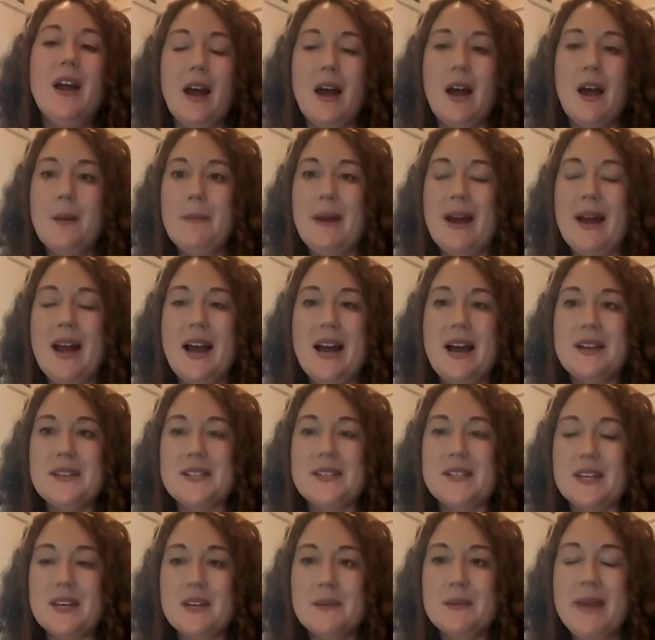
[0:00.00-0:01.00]

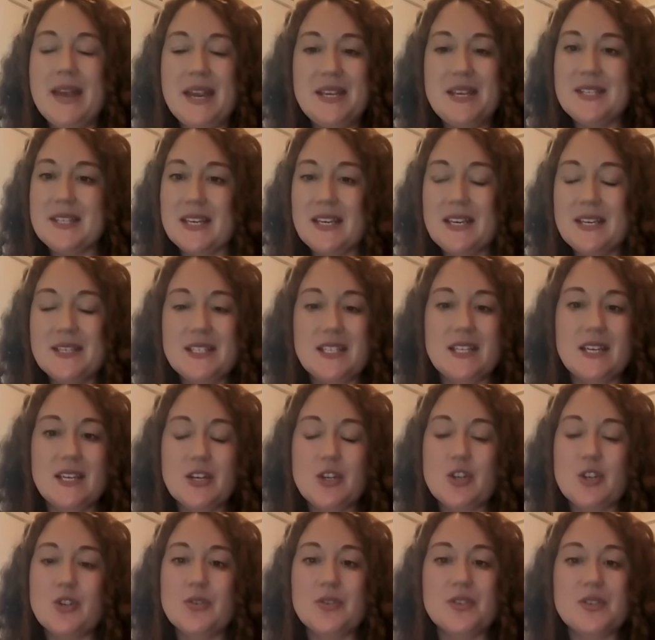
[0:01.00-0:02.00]
has an amazing
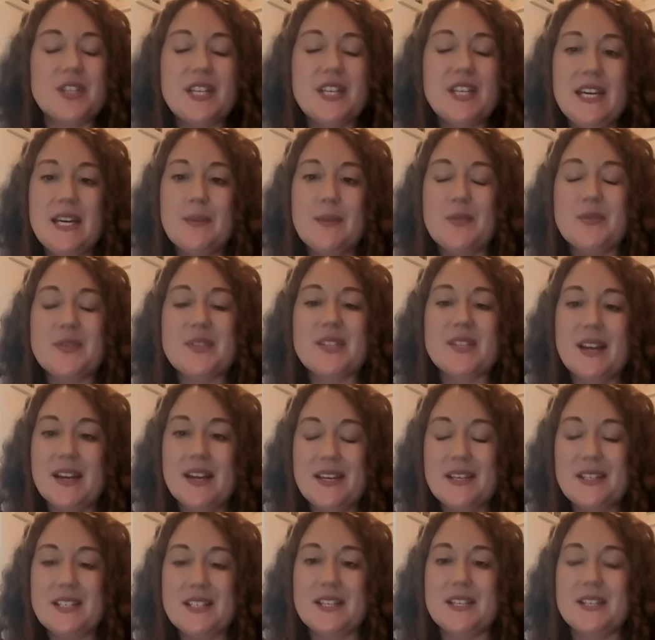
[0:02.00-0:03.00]
international team of
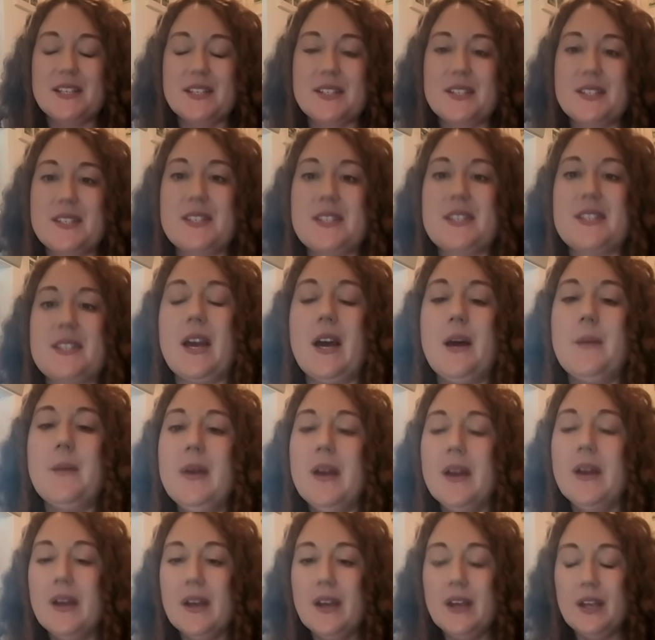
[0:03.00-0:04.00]
scientists
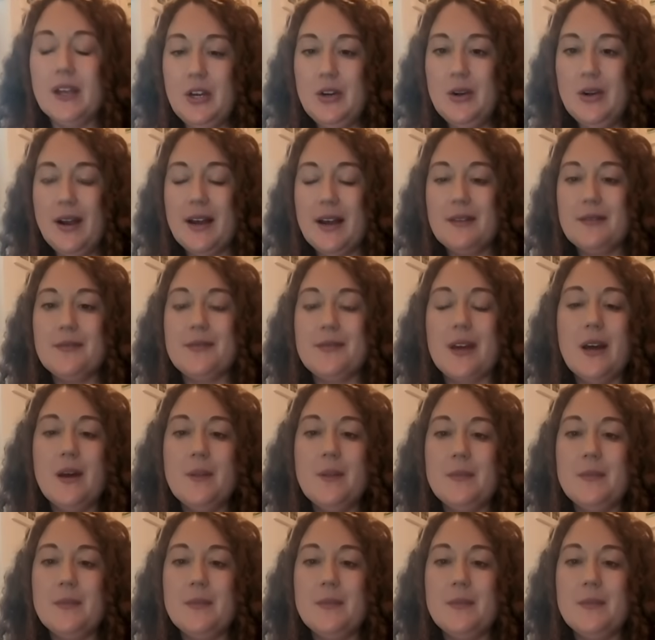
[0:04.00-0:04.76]
who have,